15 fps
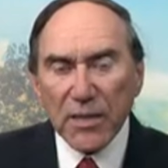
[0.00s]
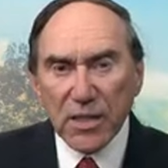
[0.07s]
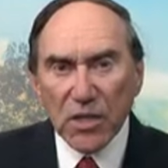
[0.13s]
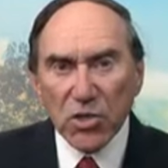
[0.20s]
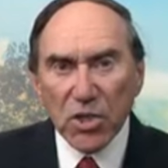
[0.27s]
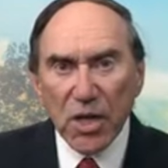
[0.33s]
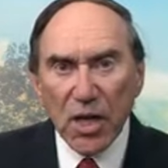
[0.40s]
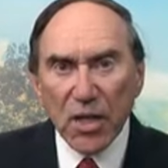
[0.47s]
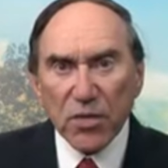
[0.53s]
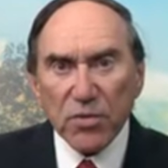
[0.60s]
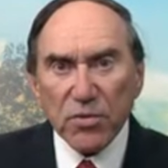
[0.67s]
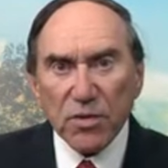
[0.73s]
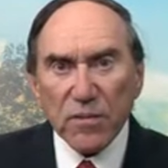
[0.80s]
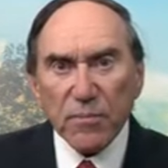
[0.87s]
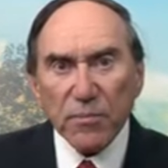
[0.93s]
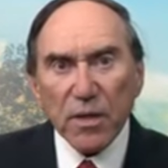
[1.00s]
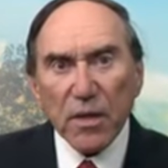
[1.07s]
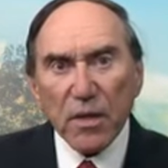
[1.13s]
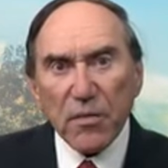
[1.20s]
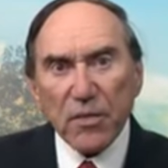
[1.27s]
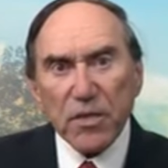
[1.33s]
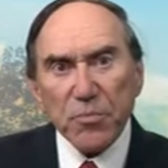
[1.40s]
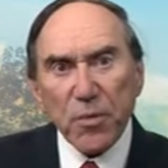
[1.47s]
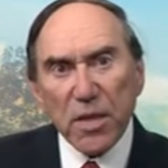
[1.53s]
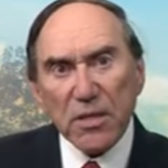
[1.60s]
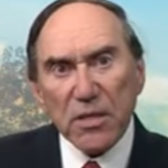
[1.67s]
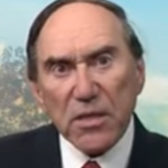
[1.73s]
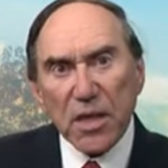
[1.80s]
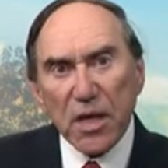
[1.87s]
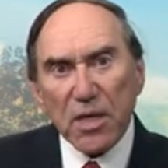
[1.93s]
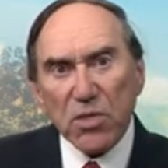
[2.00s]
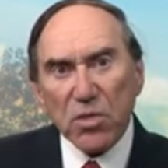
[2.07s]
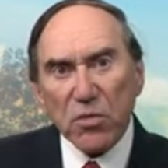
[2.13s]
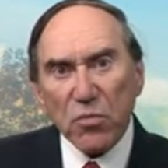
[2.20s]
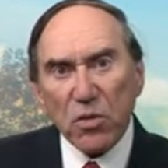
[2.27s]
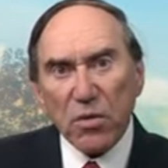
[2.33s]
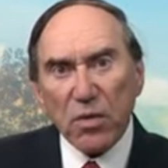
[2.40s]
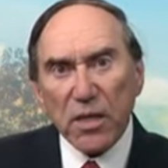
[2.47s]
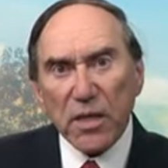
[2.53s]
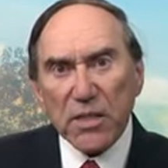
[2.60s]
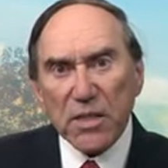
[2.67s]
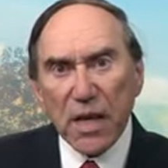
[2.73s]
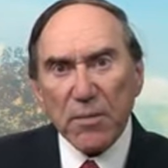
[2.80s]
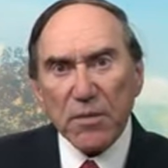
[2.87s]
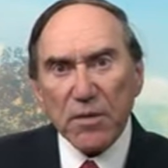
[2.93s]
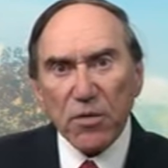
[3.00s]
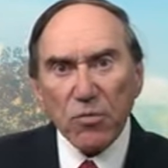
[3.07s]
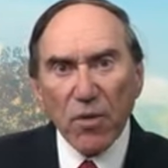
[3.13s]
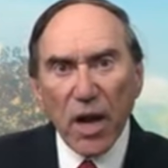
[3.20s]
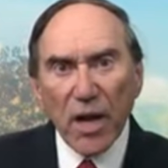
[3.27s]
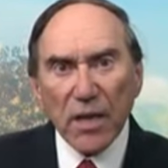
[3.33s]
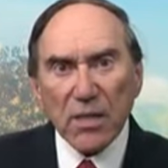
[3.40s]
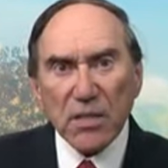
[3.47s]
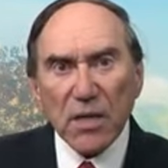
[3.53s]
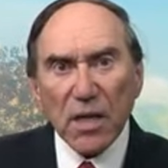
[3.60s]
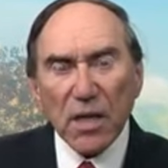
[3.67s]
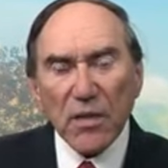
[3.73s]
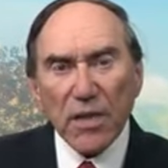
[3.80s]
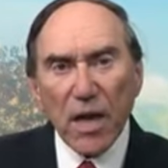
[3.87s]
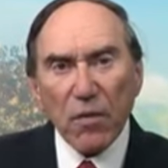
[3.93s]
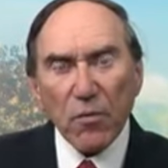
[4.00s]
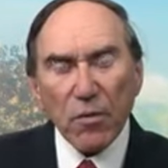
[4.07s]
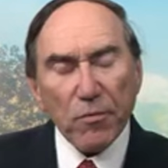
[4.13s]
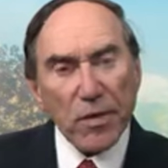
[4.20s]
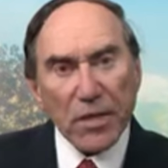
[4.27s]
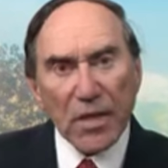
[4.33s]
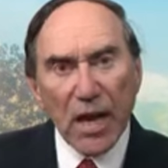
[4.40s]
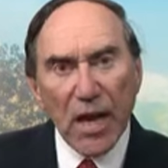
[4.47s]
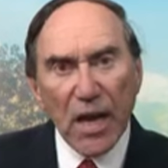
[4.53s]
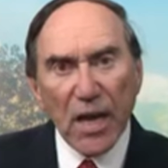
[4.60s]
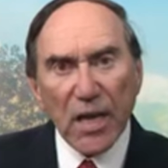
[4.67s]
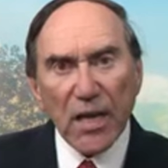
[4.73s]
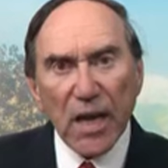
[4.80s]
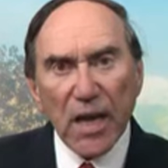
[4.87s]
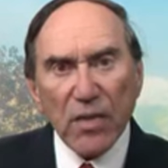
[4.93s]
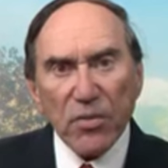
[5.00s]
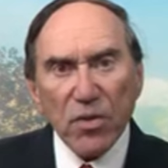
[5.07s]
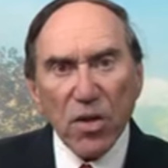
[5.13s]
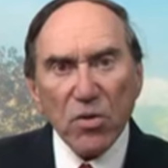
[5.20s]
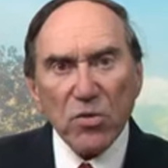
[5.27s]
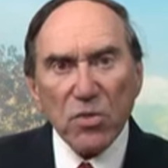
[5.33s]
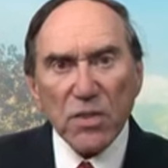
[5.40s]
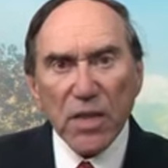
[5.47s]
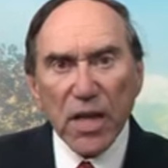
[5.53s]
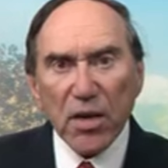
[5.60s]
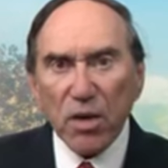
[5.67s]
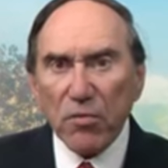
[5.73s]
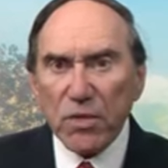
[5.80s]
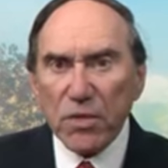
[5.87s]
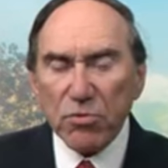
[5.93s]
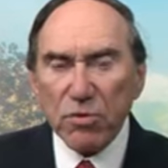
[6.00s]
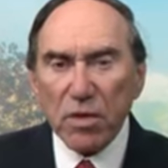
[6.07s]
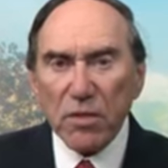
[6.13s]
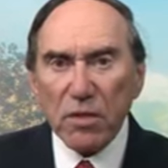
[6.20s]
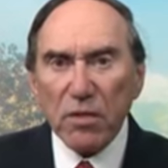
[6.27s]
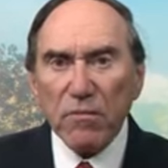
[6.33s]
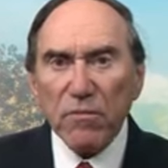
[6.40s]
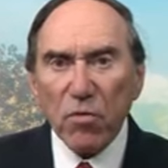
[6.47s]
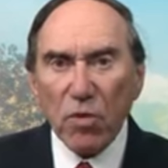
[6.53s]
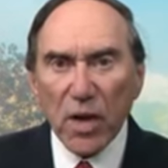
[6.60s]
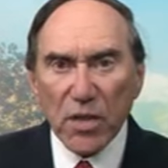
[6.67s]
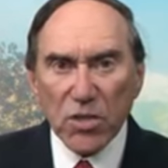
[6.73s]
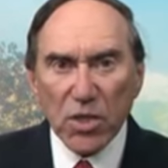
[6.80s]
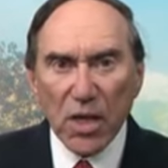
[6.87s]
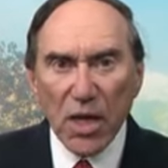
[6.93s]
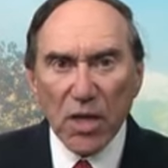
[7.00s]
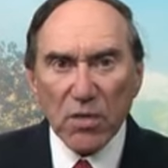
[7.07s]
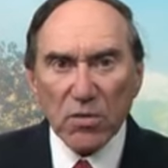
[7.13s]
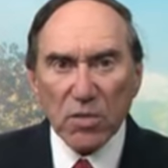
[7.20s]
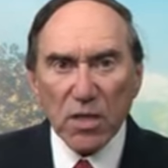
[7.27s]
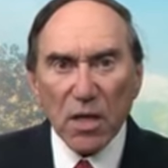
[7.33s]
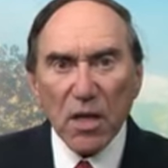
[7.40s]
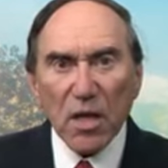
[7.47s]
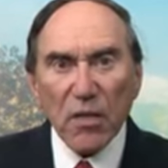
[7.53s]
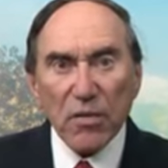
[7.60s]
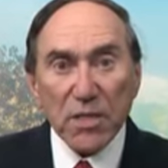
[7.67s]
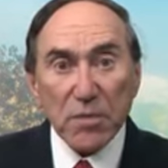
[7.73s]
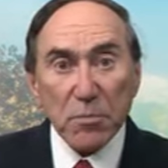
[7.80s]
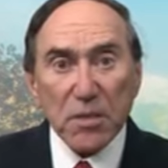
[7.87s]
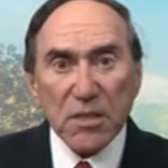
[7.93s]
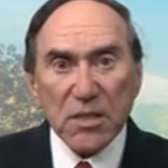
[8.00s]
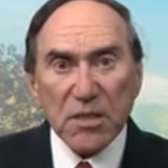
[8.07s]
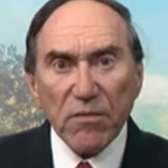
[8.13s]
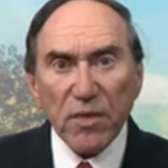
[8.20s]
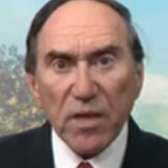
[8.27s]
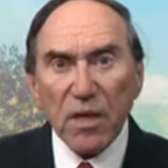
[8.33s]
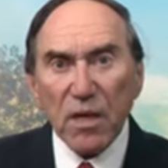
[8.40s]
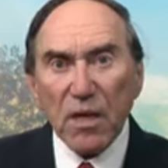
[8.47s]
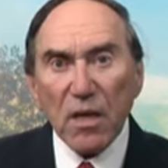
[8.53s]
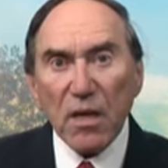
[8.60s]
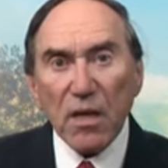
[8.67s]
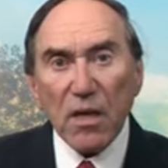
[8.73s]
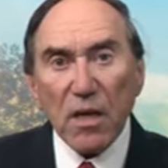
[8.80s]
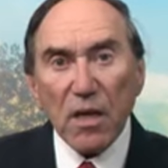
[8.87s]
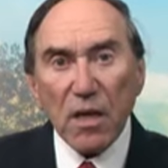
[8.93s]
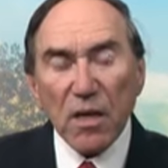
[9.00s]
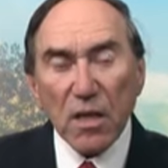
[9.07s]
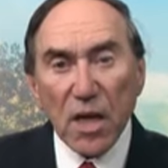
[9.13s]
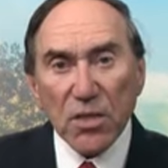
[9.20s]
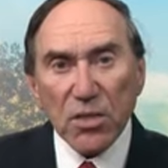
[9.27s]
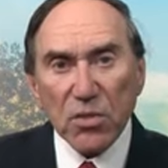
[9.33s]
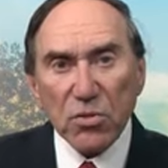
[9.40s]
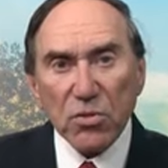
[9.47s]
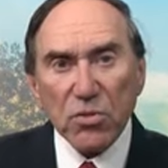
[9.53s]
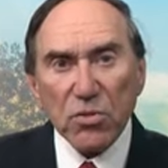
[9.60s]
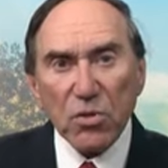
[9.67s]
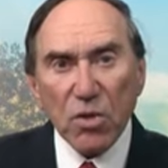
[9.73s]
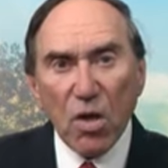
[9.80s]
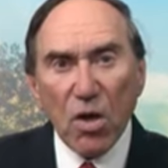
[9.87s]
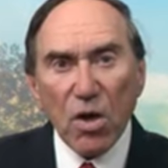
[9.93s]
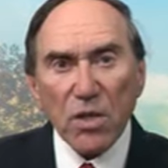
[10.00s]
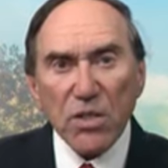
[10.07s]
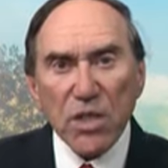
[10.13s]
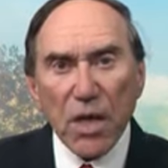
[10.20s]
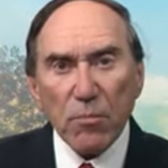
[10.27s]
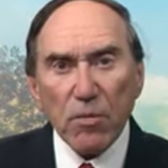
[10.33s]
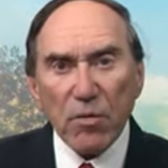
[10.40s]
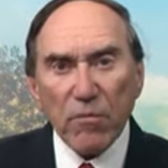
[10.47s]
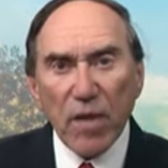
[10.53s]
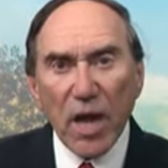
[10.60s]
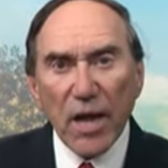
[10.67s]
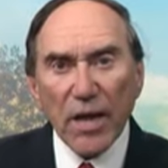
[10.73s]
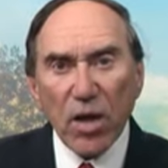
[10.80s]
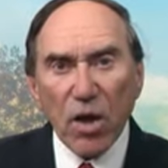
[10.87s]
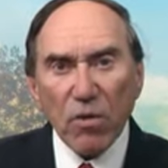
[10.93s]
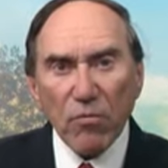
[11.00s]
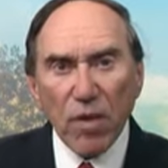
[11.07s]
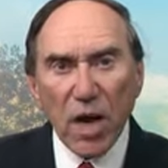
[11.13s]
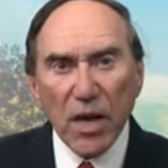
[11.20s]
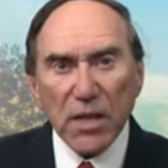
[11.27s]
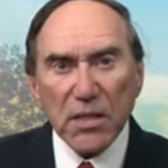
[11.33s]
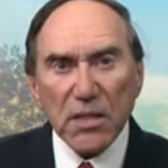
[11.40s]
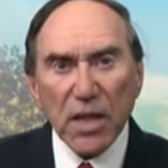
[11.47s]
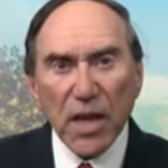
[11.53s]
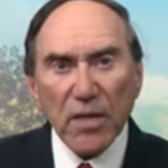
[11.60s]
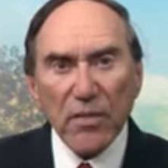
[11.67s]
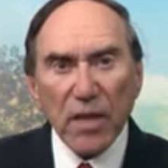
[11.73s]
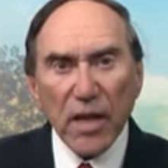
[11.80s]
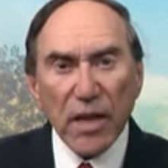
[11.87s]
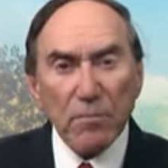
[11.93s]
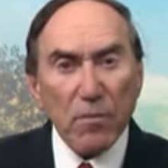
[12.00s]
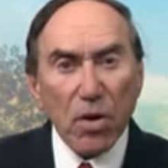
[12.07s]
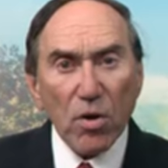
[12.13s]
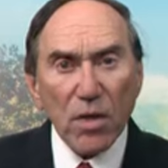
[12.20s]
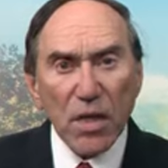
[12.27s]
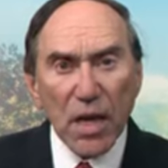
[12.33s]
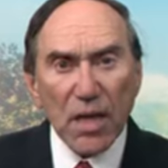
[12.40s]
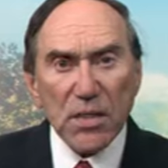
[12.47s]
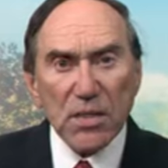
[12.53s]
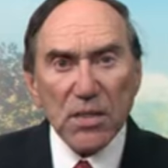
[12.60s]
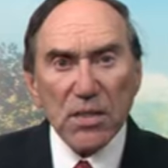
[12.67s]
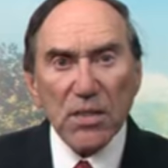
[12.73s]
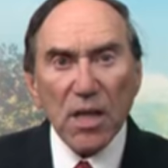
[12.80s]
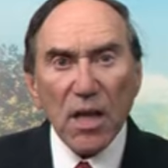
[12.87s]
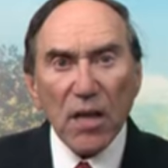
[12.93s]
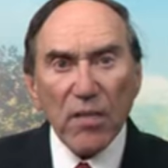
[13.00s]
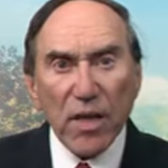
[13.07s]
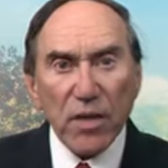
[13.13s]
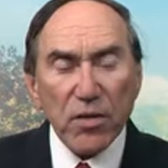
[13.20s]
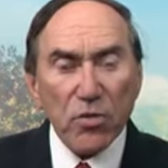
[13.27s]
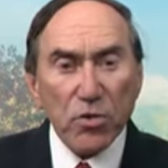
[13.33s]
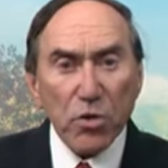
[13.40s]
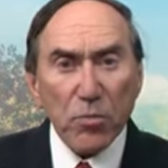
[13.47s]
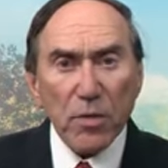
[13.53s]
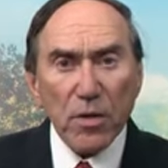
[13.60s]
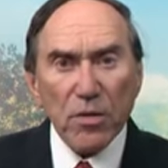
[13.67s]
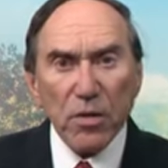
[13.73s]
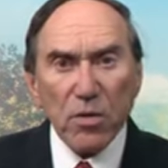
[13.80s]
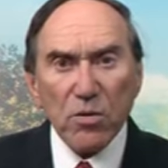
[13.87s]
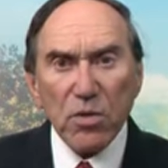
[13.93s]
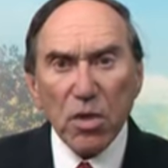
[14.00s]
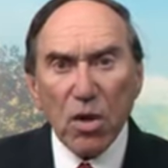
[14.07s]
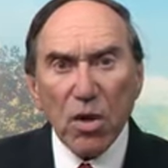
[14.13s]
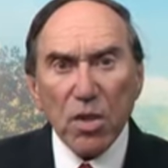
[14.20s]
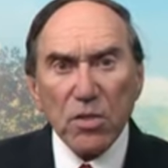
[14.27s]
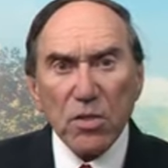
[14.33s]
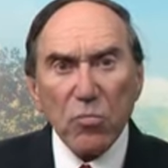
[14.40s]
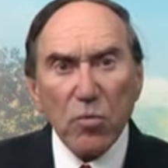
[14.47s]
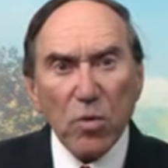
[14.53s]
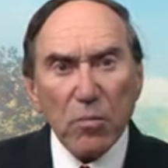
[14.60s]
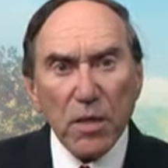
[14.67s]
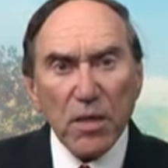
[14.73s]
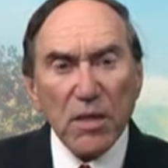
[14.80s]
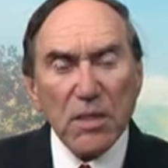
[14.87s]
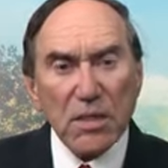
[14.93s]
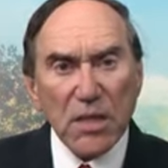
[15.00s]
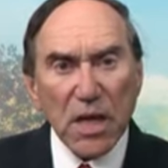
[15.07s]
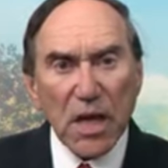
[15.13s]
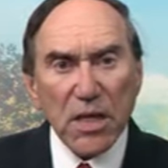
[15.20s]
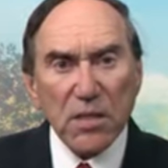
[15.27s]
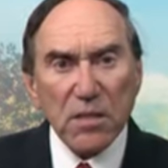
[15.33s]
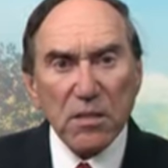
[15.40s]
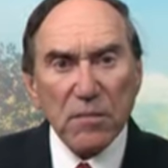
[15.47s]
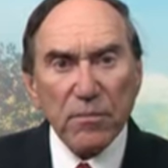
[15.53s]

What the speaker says: educators, this presentation will examine the rights that we retain and those that are restricted for educators, the specific constitutional laws that provide our rights, and the landmark cases that interpreted those laws will be discussed.